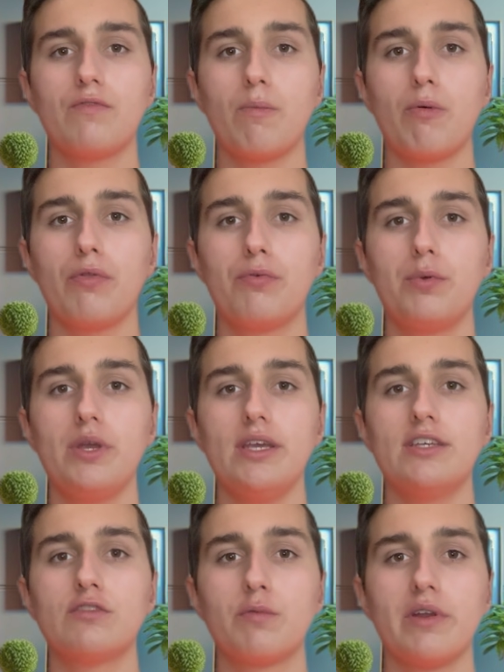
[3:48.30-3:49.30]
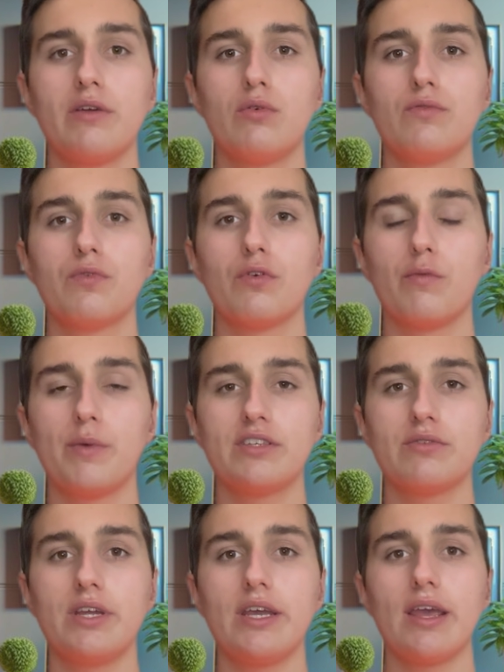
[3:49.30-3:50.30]
4.3 is really good for
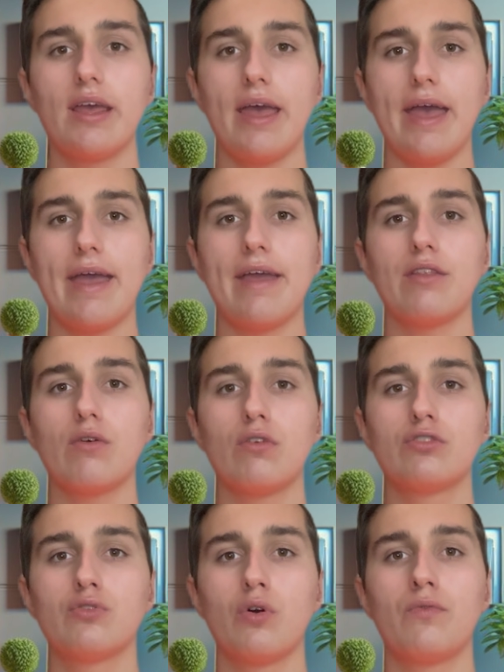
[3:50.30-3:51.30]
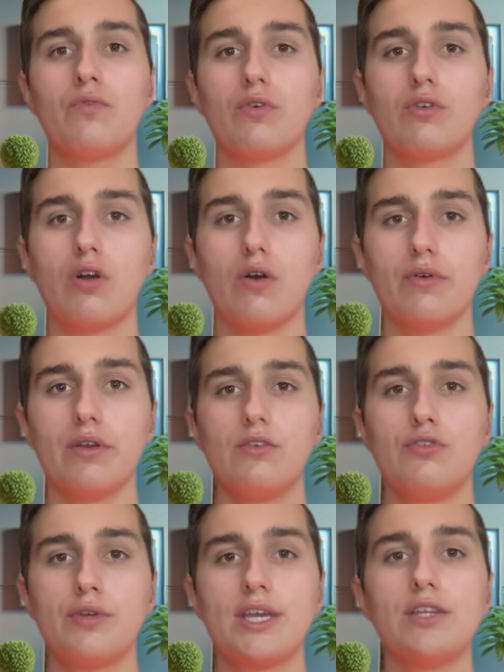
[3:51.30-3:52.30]
reasoning and also for code.
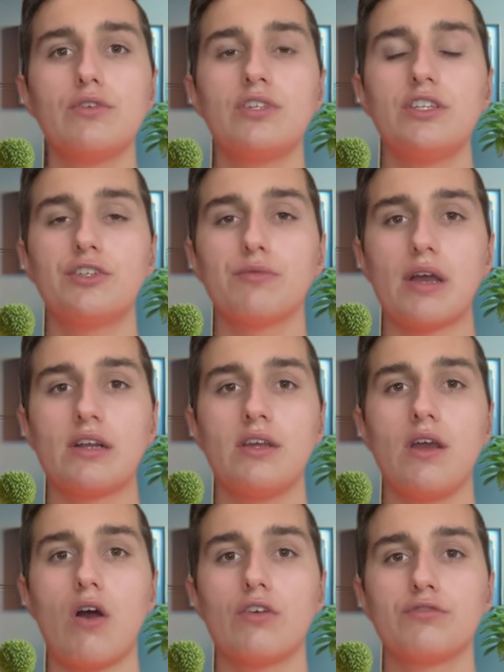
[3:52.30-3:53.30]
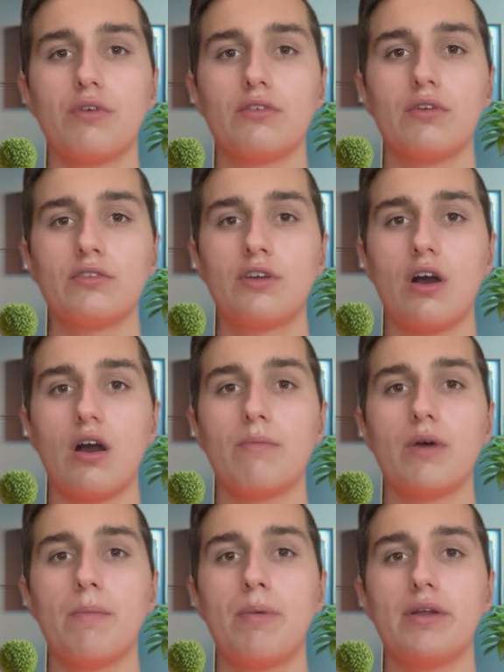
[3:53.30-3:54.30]
You can use it directly on
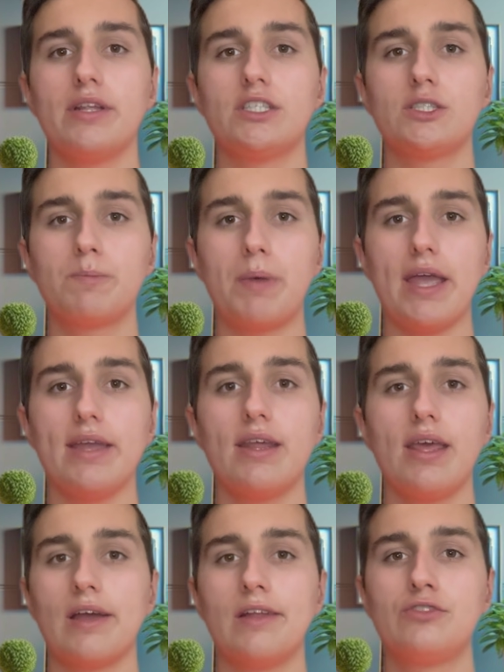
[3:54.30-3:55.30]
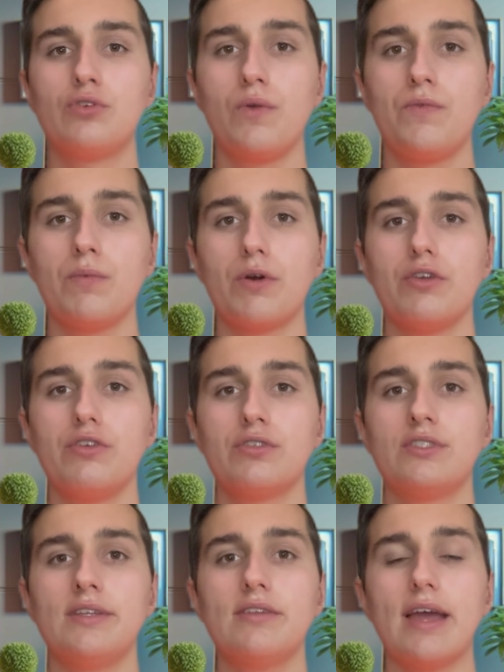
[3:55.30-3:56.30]
Grok.com, but it's paid. And so if you want to
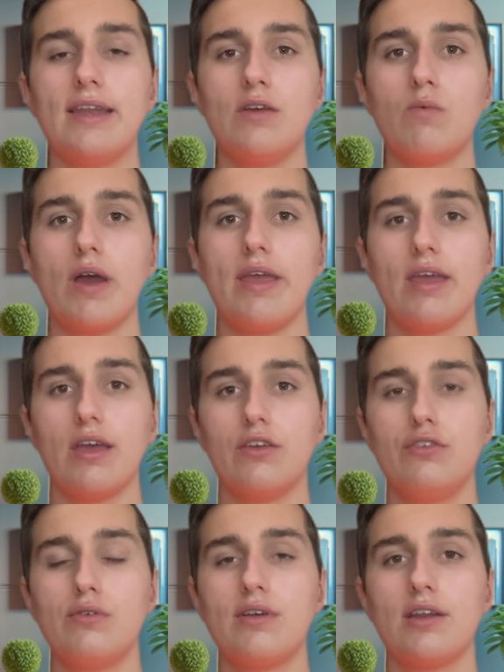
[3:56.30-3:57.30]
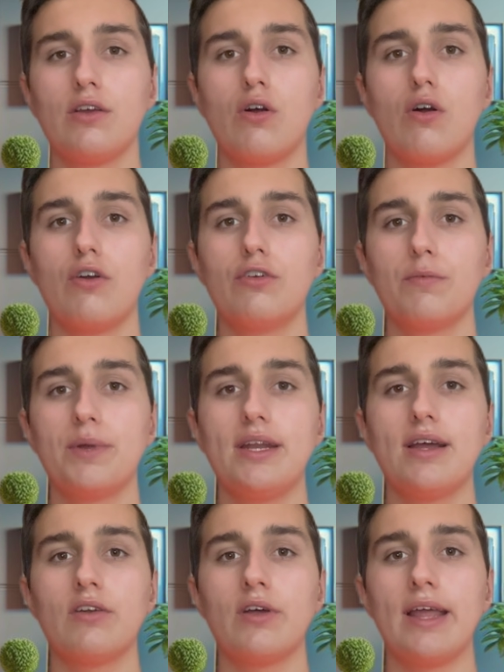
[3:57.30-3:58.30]
use it anyway, you can go on
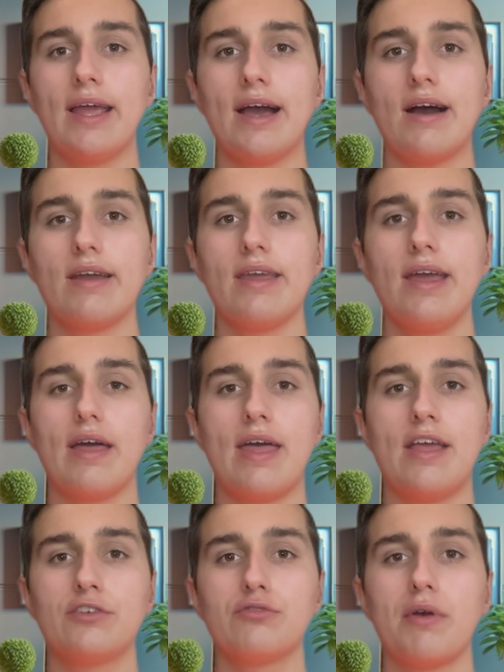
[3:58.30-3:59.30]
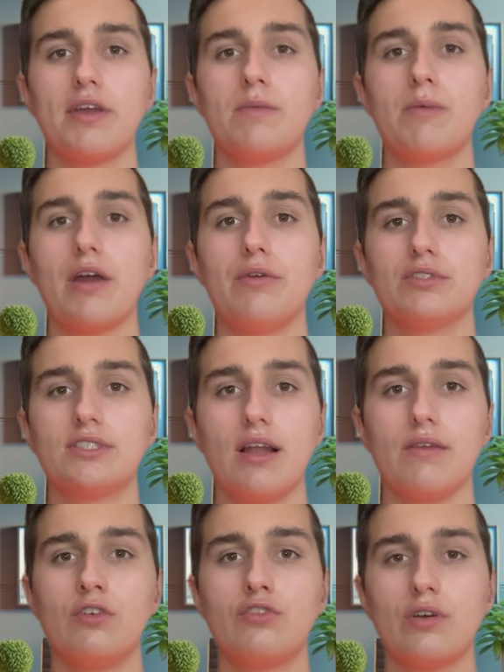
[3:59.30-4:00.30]
arena.ai and try it by
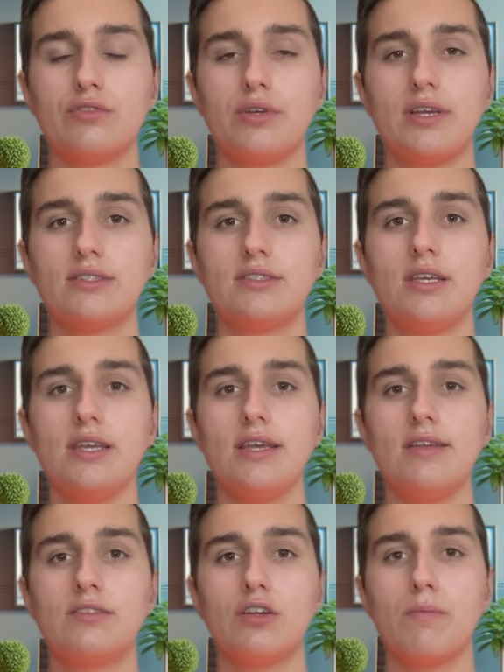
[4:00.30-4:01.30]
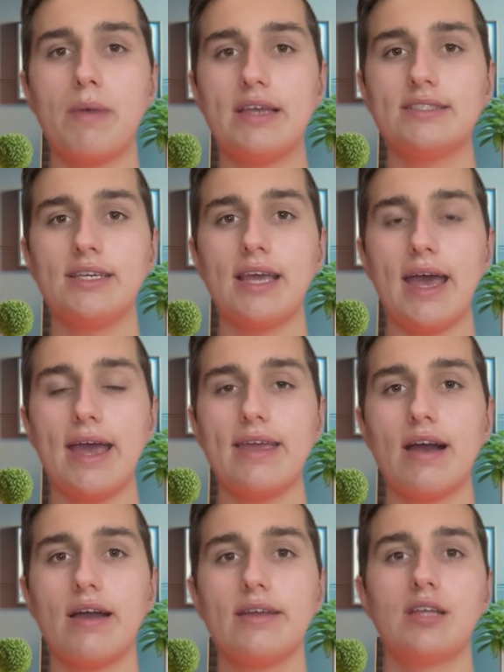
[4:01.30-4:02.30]
yourself. So as you can see, it's an amazing
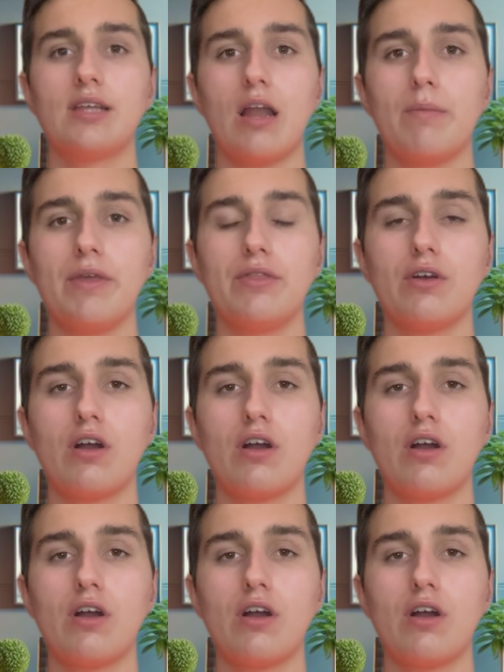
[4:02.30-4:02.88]
AI. Tell me in the